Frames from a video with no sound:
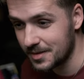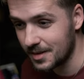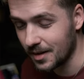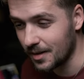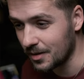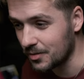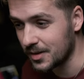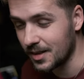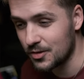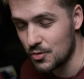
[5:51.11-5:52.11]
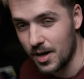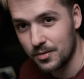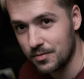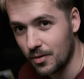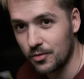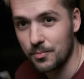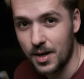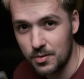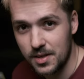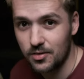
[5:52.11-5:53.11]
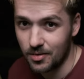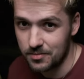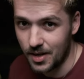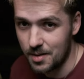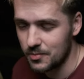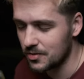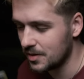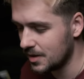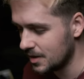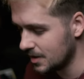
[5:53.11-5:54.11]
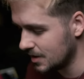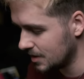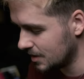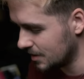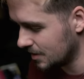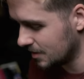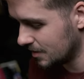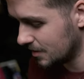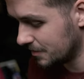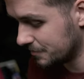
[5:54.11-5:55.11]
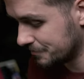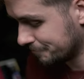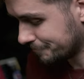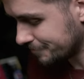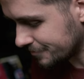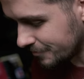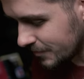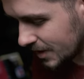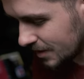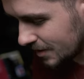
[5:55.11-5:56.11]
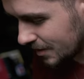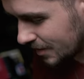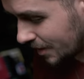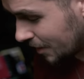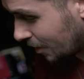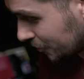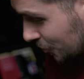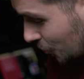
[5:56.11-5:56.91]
Uh, I could still try to focus manually sometimes, and I lost